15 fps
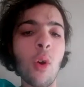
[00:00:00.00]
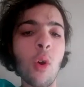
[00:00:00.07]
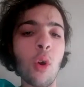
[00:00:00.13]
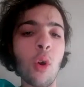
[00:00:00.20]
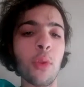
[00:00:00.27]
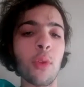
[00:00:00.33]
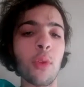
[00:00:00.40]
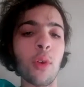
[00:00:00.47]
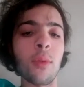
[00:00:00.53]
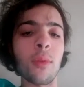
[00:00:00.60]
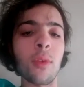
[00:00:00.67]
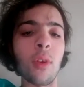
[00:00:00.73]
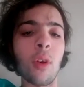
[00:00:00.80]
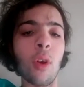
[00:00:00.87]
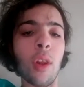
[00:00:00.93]
Hawthorn,
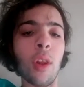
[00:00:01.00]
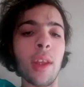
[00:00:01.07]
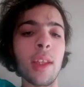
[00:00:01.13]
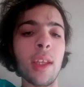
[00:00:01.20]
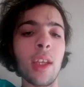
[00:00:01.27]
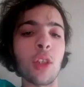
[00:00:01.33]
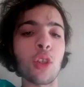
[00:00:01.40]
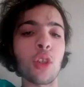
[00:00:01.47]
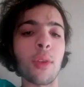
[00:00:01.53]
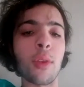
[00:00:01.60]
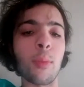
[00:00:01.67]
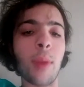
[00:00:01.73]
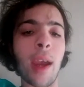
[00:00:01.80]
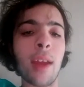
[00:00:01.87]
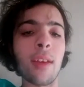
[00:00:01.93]
early in the year, Jonathan
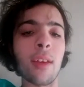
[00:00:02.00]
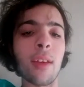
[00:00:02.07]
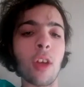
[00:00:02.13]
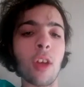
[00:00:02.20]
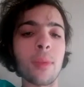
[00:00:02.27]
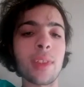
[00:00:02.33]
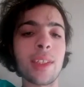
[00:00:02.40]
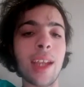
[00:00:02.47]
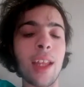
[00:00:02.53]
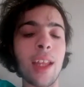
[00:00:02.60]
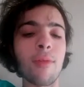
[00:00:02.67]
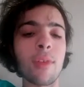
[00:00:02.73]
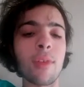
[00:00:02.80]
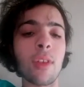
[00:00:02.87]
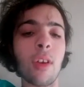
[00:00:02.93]
Patton, Tom Scully
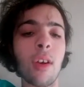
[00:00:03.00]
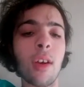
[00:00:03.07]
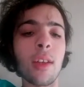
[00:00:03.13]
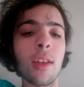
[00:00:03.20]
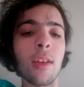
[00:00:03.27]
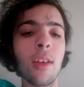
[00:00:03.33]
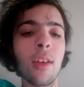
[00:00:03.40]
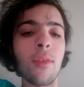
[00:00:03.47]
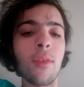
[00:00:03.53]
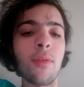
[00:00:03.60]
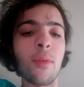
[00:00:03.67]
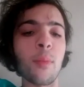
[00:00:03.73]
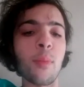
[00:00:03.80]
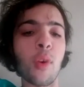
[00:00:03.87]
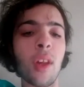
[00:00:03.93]
retired.
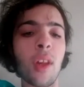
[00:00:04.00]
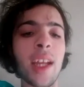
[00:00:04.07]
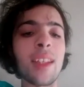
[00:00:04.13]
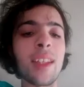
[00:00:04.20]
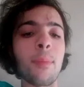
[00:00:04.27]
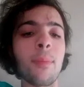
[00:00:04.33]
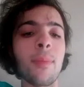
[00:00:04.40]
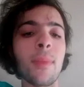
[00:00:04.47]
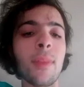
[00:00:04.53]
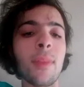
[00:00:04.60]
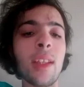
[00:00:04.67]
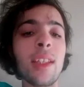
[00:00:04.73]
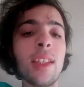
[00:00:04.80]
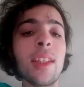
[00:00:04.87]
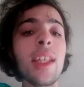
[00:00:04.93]
From Adelaide,
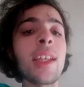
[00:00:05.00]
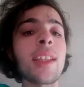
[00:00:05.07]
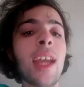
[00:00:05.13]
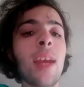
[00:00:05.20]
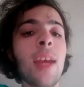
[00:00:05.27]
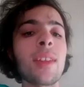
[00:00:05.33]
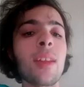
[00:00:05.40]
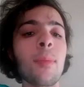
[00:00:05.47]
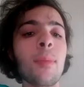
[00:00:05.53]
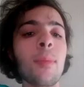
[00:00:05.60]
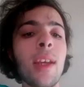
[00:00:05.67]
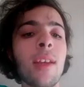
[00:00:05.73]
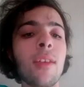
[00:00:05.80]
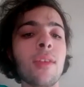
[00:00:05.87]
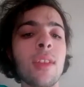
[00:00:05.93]
his nickname is the
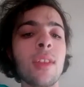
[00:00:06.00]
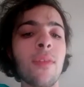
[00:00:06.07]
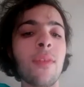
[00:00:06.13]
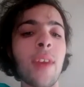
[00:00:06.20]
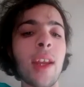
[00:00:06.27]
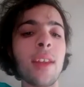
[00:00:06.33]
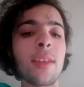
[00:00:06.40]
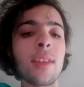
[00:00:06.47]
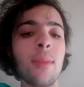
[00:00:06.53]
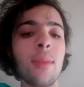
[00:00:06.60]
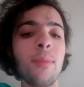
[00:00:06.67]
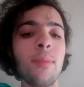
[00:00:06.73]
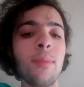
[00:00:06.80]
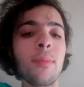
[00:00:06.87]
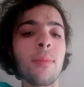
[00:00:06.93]
Pig because he's a fantasy
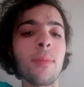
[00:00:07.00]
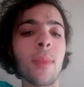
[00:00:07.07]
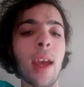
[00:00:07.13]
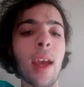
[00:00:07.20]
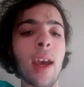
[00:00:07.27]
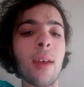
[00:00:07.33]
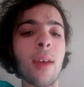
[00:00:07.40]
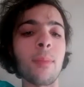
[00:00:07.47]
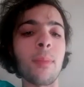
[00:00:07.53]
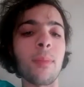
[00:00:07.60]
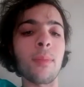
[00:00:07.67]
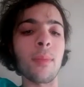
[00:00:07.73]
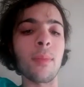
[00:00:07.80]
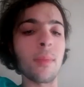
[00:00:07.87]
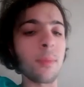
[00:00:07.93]

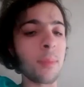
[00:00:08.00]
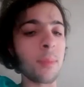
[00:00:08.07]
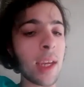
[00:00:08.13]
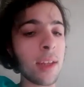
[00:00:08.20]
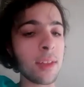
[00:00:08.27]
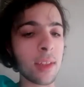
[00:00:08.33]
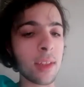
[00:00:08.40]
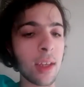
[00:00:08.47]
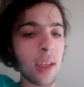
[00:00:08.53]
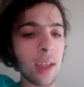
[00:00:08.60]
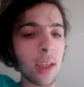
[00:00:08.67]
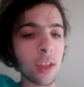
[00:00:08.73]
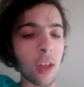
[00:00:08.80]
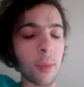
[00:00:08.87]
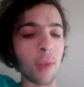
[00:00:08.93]
beast.
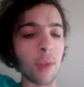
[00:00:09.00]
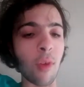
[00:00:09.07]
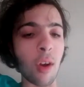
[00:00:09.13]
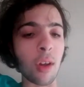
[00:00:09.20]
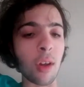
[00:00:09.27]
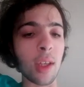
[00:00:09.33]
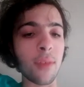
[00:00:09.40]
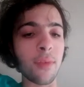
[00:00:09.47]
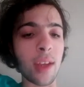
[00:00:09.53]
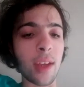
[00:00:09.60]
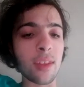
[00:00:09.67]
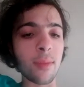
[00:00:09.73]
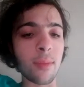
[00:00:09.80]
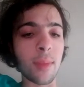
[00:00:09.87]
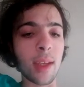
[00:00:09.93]
Tommy Rockcliffe had
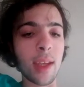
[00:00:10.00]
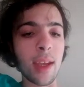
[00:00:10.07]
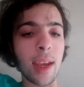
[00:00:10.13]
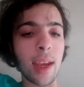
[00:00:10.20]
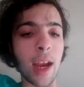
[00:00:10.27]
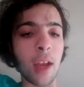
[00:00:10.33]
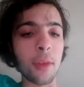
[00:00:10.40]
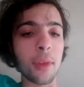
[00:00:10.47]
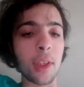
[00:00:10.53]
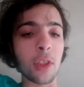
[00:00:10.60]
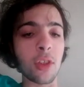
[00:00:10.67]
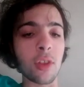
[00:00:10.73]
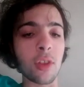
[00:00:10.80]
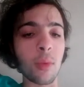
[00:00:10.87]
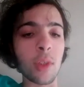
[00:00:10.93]
some health
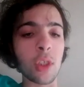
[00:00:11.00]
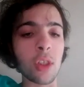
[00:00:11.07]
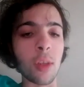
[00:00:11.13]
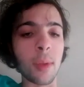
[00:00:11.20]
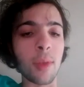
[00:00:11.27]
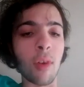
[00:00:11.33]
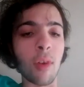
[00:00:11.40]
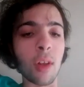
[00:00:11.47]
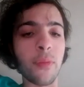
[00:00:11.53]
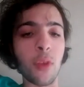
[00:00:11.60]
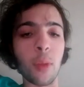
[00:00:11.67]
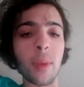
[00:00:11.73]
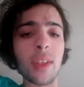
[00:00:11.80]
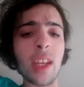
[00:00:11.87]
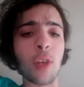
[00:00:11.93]
issues, so Tommy Rockcliffe all
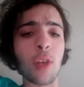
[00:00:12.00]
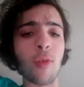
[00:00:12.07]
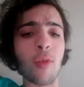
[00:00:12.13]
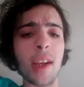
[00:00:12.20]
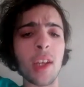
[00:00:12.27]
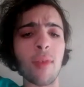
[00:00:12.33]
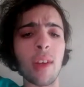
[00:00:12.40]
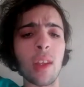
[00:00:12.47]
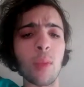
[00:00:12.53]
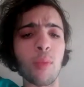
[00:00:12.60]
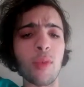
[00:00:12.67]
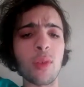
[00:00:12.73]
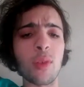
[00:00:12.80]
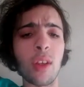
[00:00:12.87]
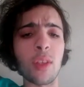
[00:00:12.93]
the best. Had a great career at the
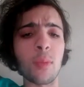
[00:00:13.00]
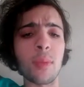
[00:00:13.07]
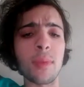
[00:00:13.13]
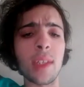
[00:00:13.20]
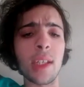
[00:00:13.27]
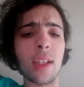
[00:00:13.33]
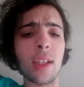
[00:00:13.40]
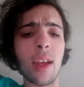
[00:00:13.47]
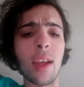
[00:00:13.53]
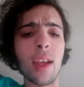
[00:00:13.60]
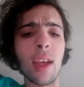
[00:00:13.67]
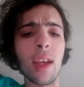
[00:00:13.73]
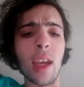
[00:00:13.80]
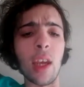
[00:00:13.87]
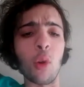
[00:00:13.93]
Brisbane Lions in particular,
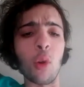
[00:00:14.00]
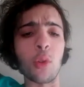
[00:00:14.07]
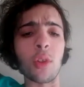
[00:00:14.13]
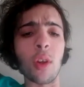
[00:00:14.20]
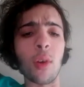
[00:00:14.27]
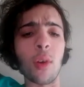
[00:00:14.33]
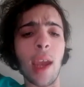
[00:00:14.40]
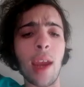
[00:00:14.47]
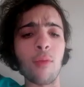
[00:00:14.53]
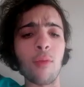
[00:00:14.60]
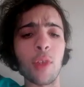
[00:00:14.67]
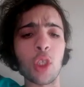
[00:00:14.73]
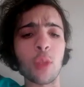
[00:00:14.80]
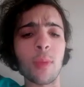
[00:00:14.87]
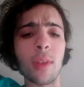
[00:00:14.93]
and also at
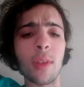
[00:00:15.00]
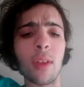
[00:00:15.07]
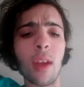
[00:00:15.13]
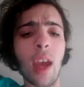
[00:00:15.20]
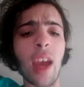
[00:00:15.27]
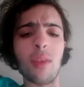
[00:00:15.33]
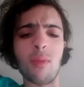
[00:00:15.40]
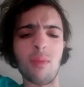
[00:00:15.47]
Richmond, at